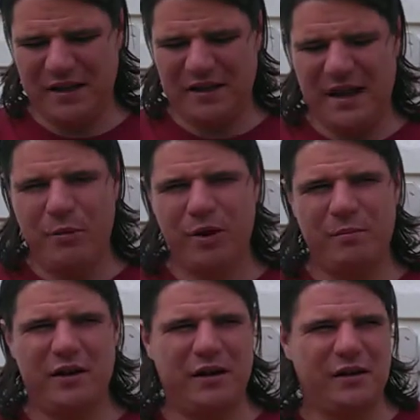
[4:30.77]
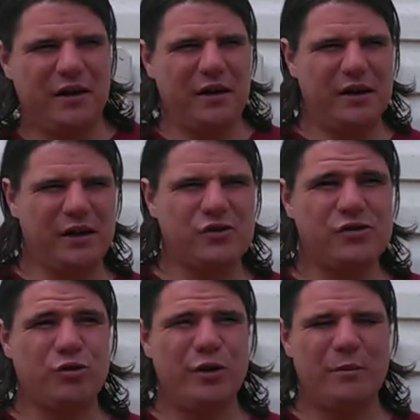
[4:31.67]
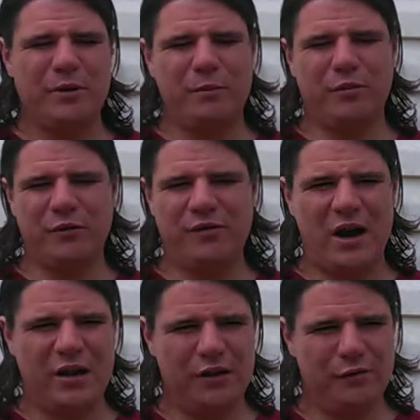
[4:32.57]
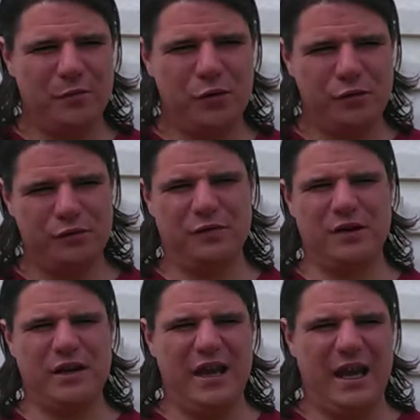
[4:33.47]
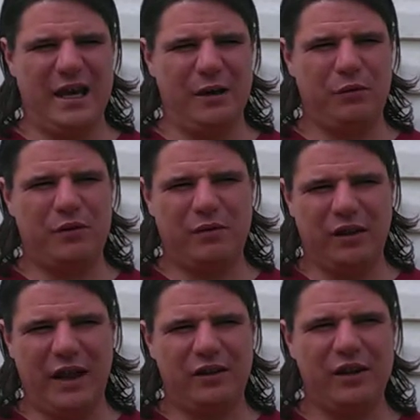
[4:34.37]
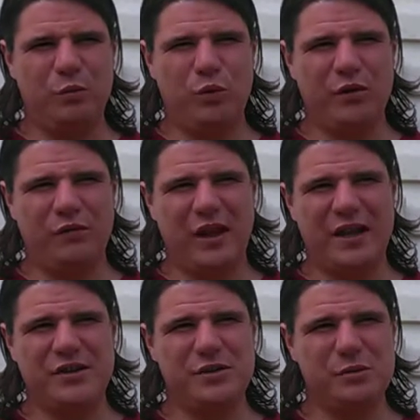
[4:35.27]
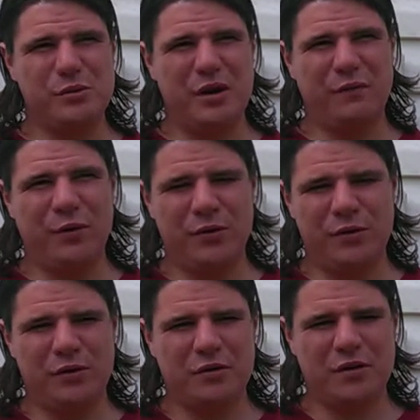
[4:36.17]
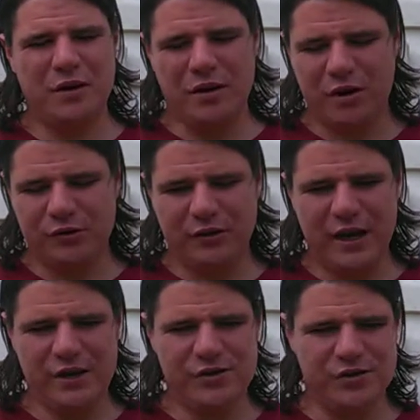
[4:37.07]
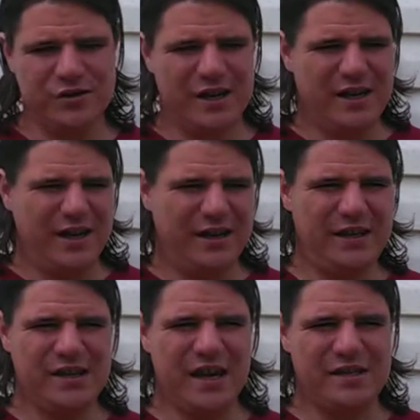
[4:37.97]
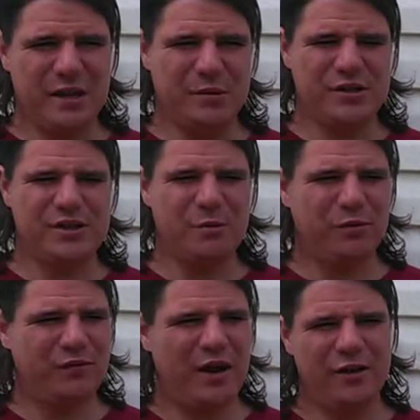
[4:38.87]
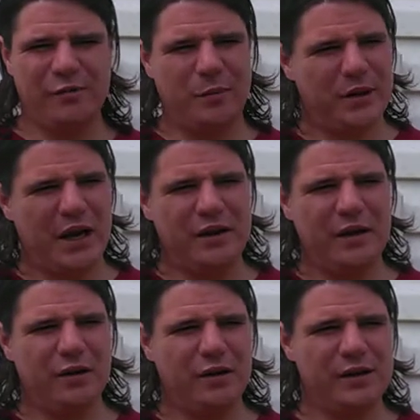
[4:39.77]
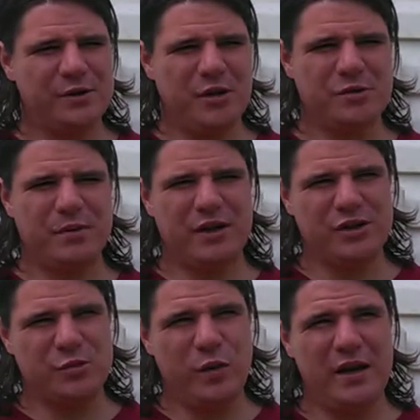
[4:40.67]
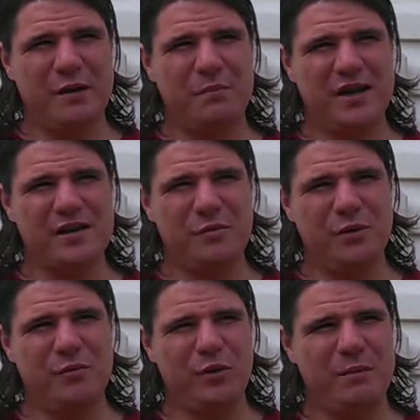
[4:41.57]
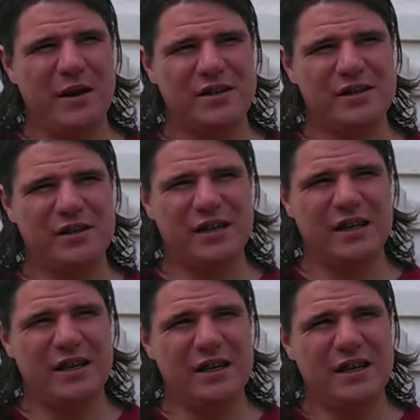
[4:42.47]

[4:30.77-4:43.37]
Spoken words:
that would have been an extremely provocative move, and it likely would have led to further altercations. In this case, it was still provocative, but not nearly as much, because we basically